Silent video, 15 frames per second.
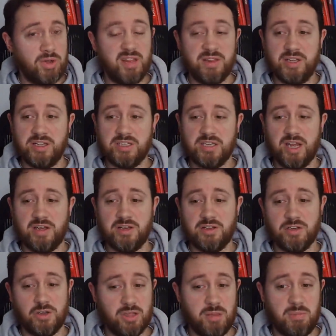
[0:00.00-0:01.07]
and they said it
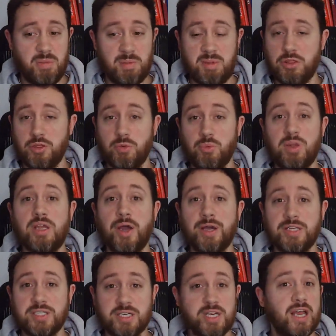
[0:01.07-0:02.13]
took them maybe 3
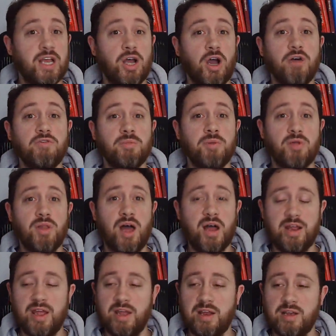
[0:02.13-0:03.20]
nights to get comfortable on
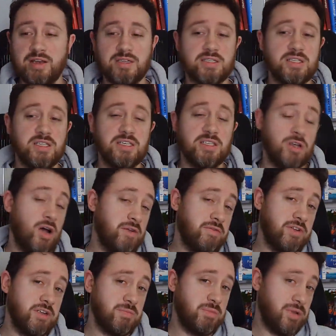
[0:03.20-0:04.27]
it, and it is the
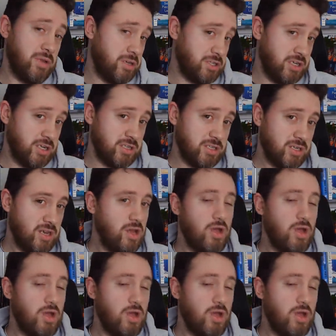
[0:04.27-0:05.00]
softest, plushiest,